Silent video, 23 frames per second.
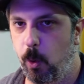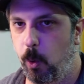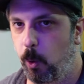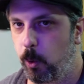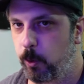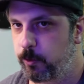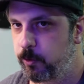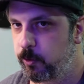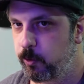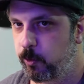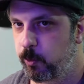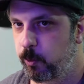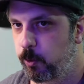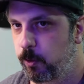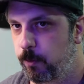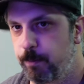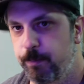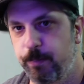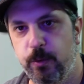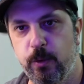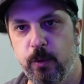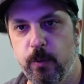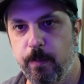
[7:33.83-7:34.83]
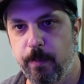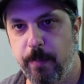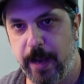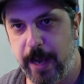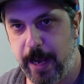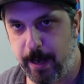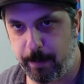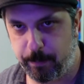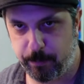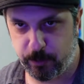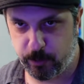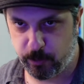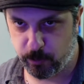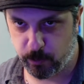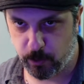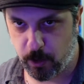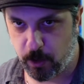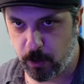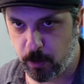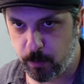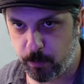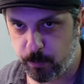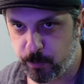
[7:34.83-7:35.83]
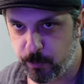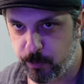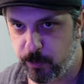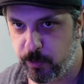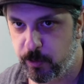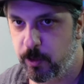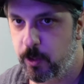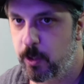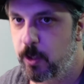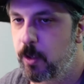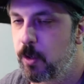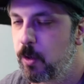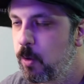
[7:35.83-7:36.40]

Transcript: old school boom bap drums